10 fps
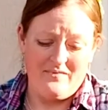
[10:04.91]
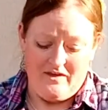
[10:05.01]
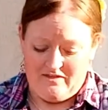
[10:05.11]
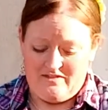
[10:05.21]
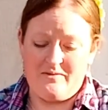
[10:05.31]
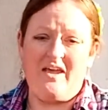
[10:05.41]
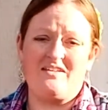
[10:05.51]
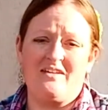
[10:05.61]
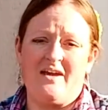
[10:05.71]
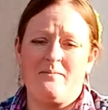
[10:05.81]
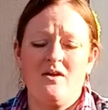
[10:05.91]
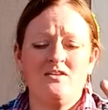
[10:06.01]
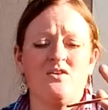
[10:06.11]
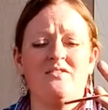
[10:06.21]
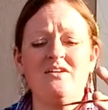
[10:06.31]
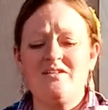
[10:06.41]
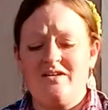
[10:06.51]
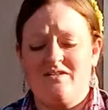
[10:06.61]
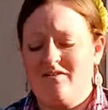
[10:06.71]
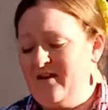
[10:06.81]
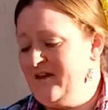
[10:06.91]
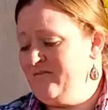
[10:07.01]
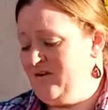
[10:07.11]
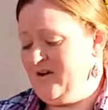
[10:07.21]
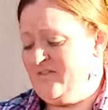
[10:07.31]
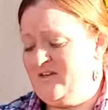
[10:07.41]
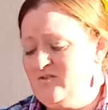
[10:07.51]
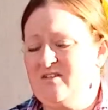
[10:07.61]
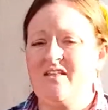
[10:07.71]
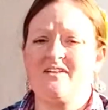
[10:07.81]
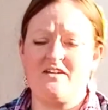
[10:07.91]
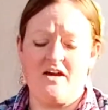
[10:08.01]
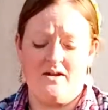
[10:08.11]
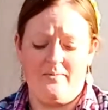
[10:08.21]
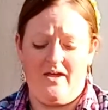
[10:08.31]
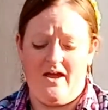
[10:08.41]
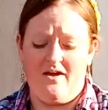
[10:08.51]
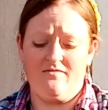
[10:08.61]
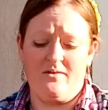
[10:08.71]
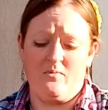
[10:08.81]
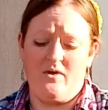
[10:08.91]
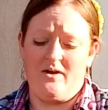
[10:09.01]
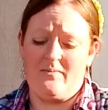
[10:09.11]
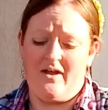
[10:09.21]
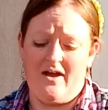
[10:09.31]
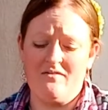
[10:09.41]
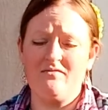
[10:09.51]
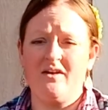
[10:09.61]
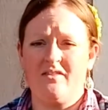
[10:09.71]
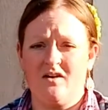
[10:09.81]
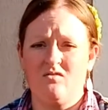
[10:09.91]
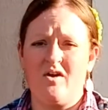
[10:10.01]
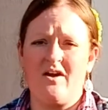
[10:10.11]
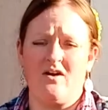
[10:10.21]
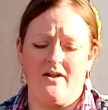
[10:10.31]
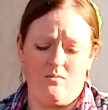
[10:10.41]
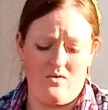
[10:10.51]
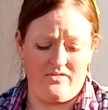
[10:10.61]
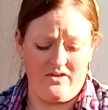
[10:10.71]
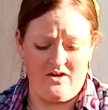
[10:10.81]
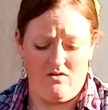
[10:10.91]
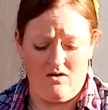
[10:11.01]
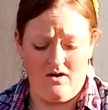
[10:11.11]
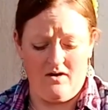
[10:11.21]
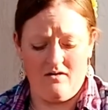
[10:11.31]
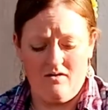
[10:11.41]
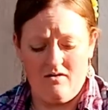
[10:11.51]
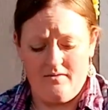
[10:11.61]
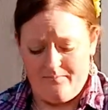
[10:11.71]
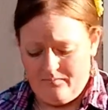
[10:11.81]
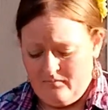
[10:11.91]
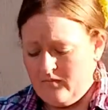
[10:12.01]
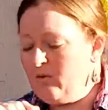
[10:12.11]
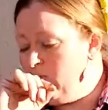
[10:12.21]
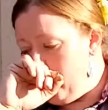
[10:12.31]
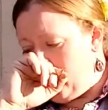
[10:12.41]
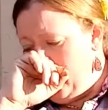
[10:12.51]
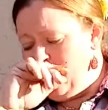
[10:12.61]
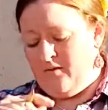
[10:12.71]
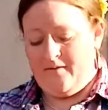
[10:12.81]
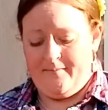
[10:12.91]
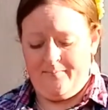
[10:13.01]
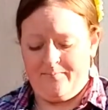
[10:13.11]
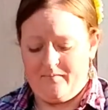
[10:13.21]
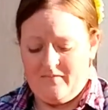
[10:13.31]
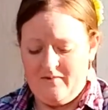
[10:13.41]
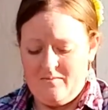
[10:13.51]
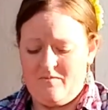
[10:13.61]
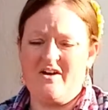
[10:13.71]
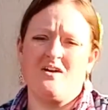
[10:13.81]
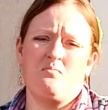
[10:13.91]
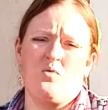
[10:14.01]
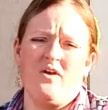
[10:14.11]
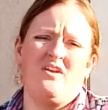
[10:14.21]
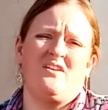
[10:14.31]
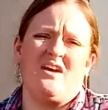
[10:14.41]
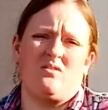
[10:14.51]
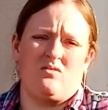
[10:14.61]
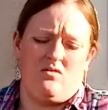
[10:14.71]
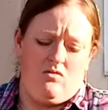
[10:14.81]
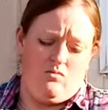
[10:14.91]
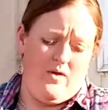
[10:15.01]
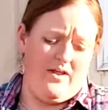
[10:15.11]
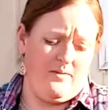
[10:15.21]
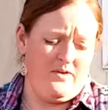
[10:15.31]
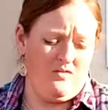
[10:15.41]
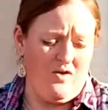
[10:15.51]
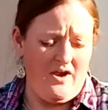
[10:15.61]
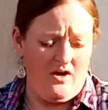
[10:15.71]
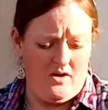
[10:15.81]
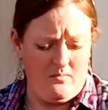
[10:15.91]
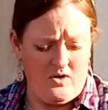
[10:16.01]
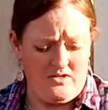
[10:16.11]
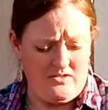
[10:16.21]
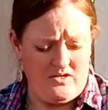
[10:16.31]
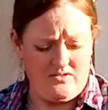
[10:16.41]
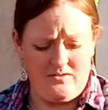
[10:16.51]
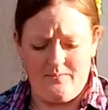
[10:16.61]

It's the guessing game. So on these guys, and even on these ones, I like to cut them in half. I break them in half, and then I'll write on it what they are. I'm not going to bore you to death with the whole waiting on me to write on them process.